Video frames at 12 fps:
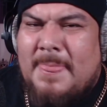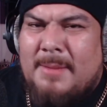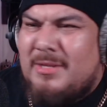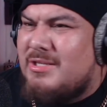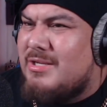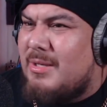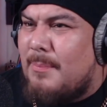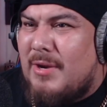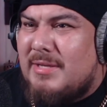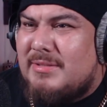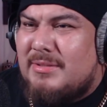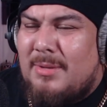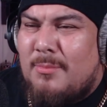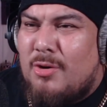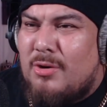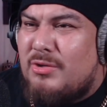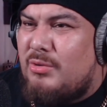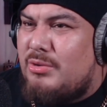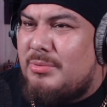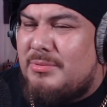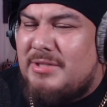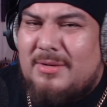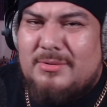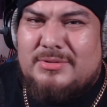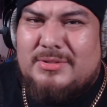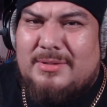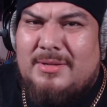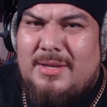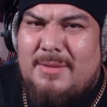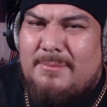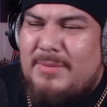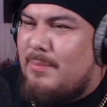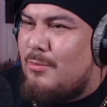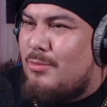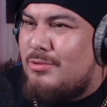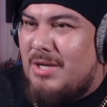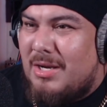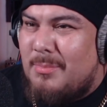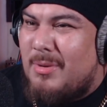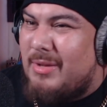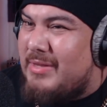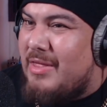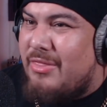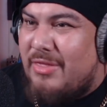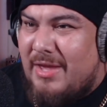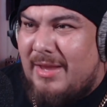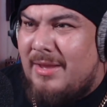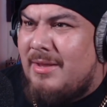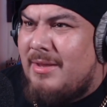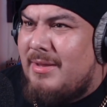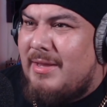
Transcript: I mean, they're just gonna press uh, more YouTube channels and people who talk about that thing,